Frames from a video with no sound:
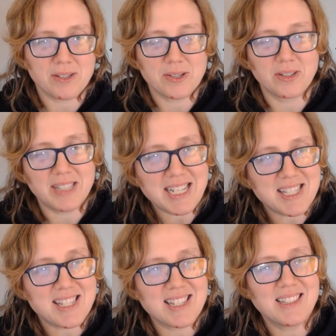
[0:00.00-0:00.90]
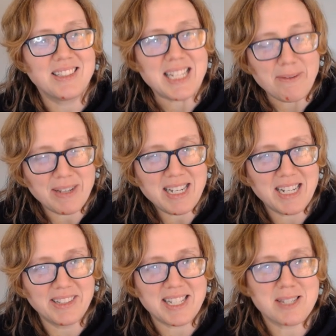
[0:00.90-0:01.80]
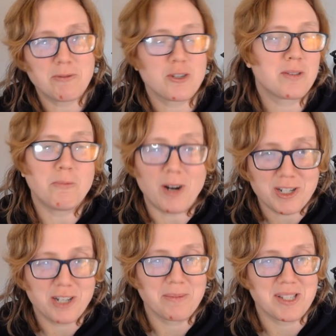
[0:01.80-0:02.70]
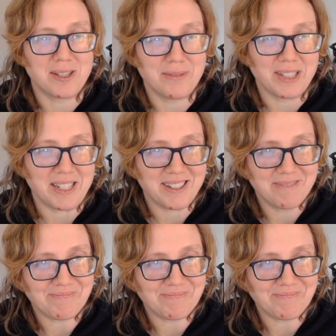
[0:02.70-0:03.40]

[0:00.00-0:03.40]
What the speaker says: So let's leave it and let's just watch it resolve later.